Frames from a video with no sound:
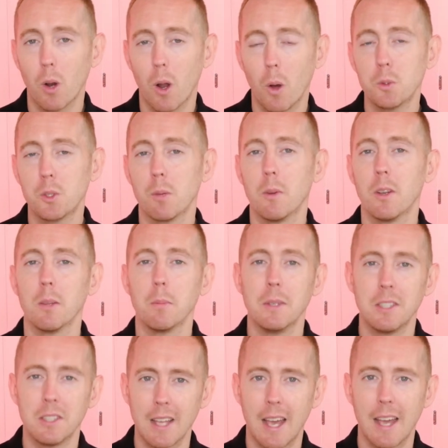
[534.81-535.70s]
will ultimately
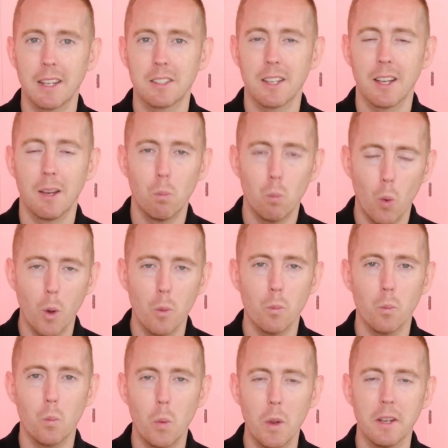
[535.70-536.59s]
be sacked and
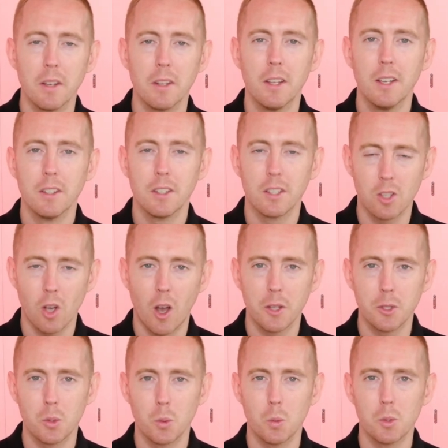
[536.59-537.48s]
won't win the
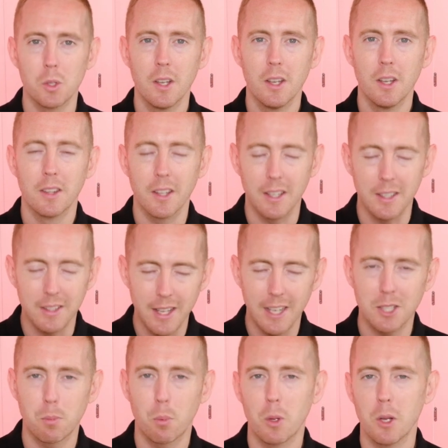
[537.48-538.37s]
titles that he
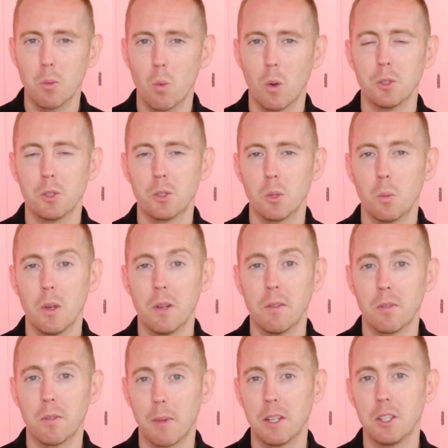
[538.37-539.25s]
desperately wants to
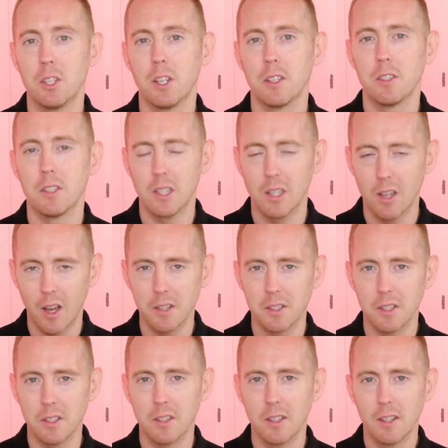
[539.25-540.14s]
win for Manchester
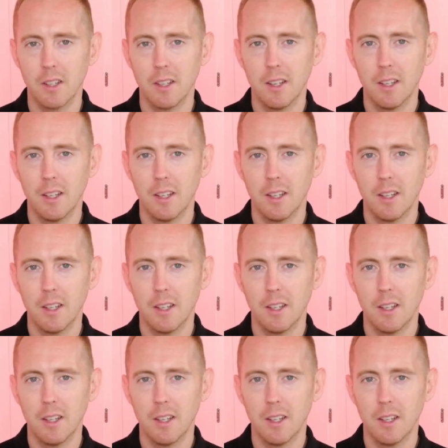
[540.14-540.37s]
United.